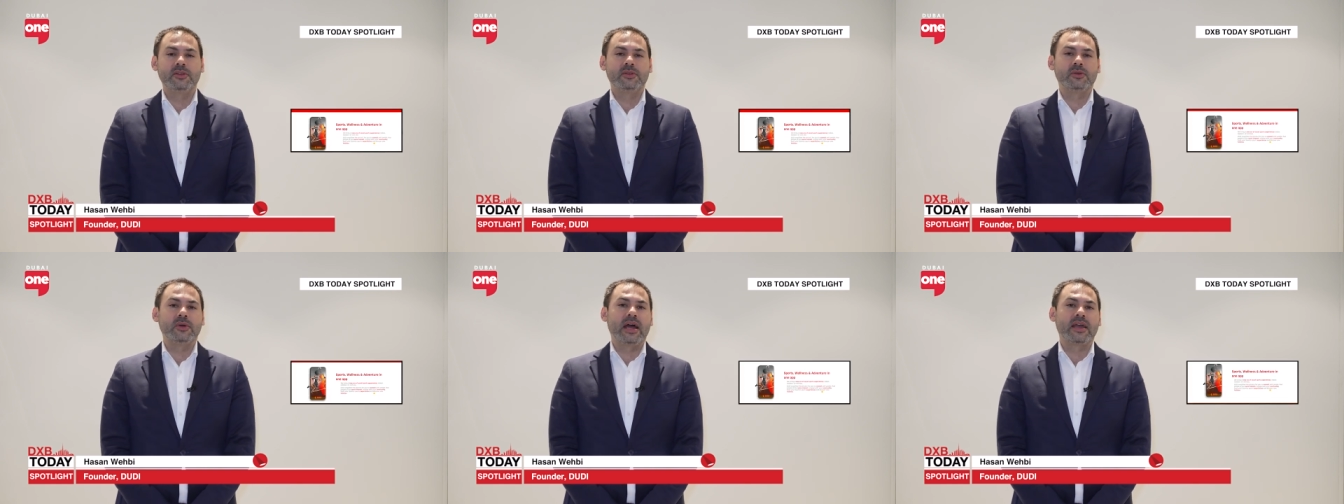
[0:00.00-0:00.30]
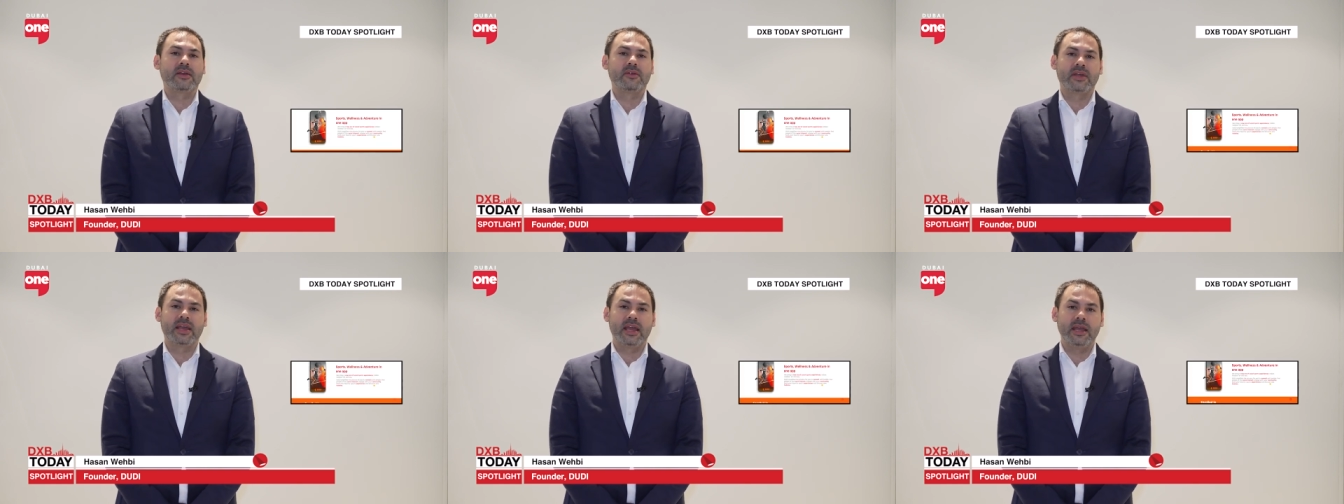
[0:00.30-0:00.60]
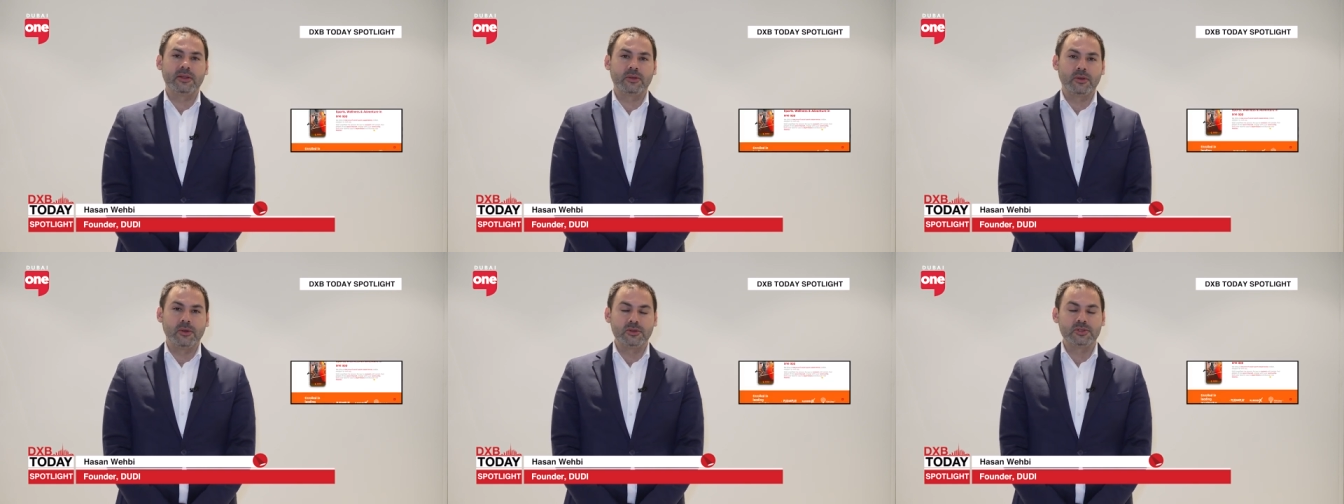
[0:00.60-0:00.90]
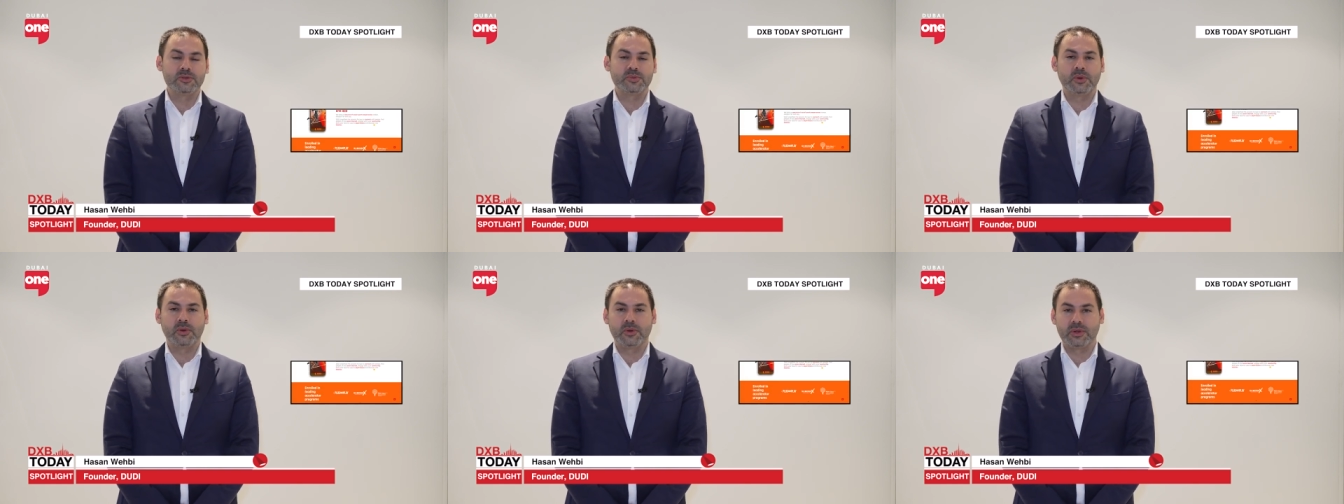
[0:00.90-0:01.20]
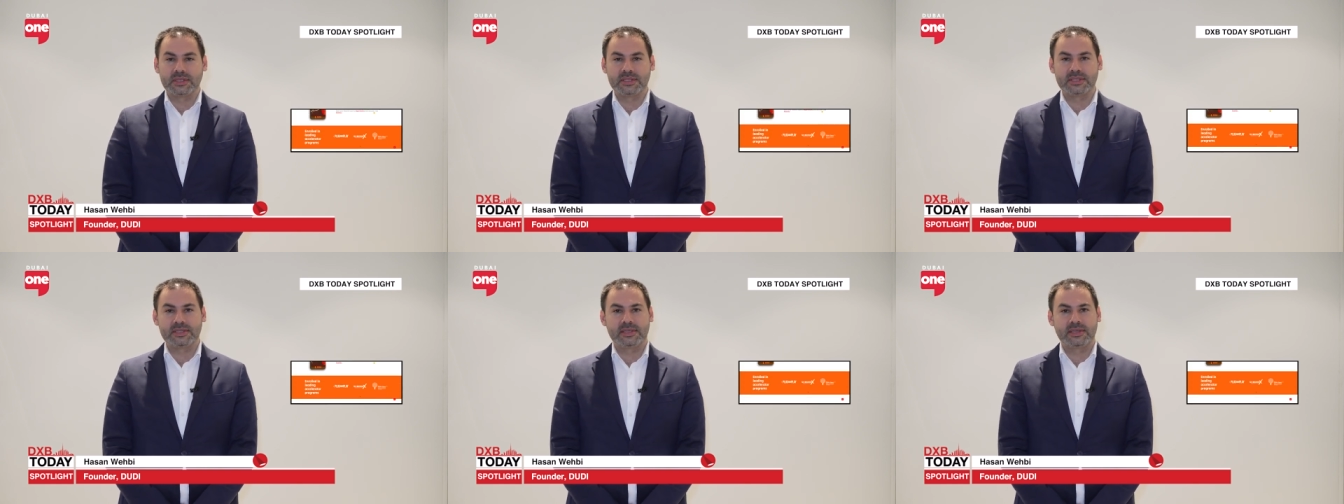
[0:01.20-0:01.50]
to aggregate all
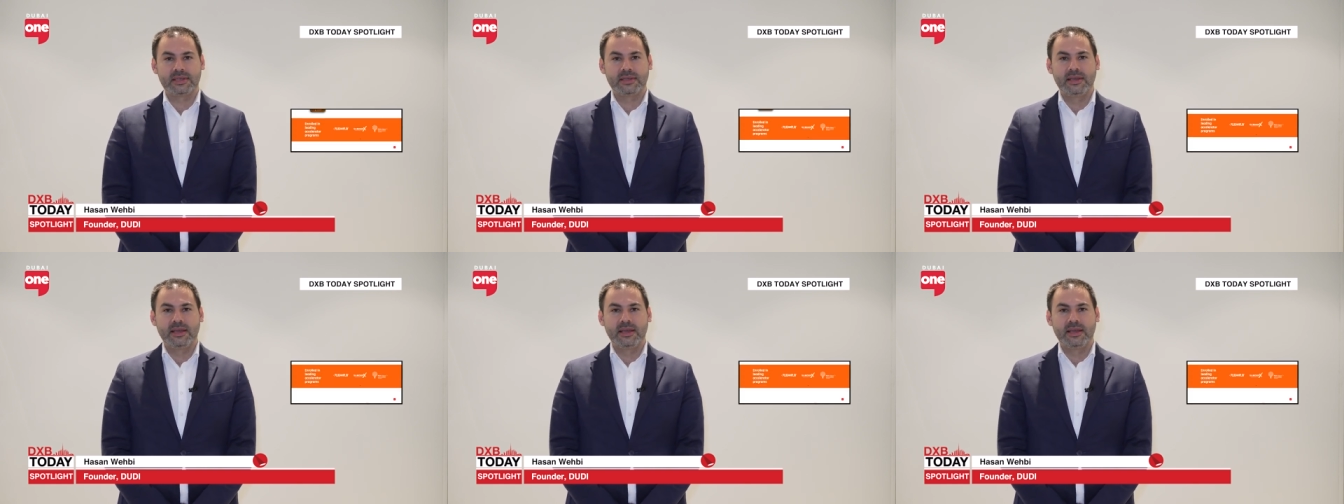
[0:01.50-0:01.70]
sports